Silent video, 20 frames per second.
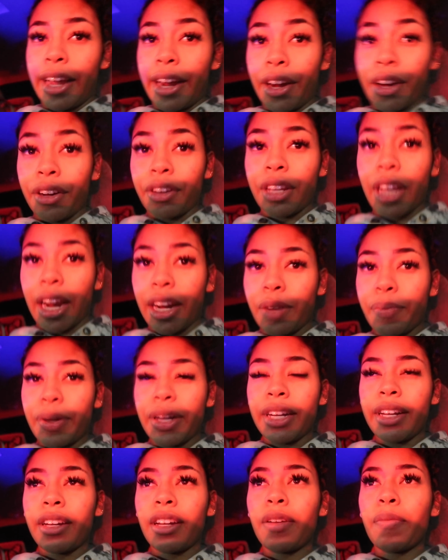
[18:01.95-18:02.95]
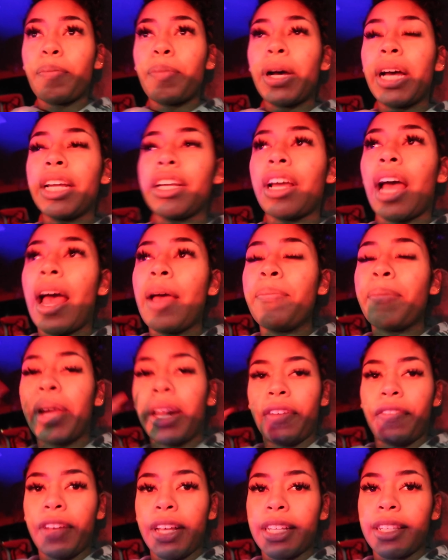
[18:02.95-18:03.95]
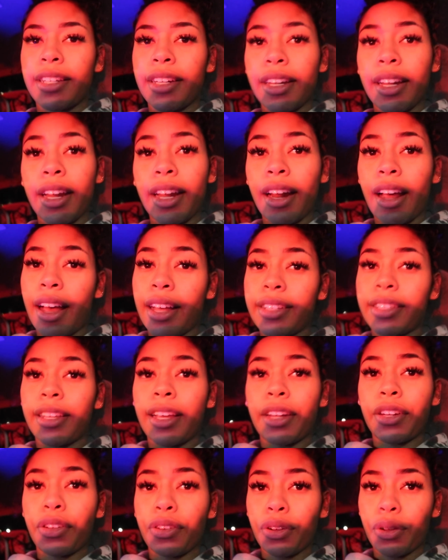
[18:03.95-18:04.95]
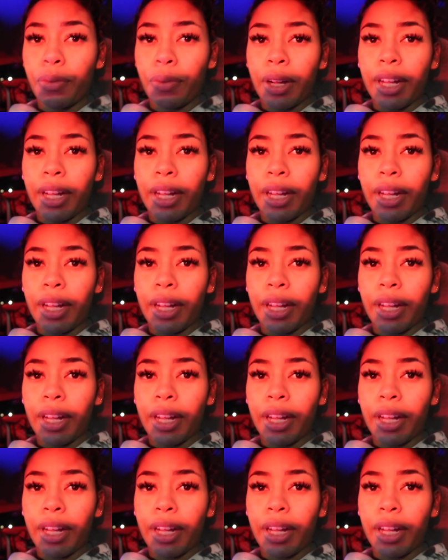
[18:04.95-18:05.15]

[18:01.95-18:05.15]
there, the item I needed, but I manifested it. I said, you know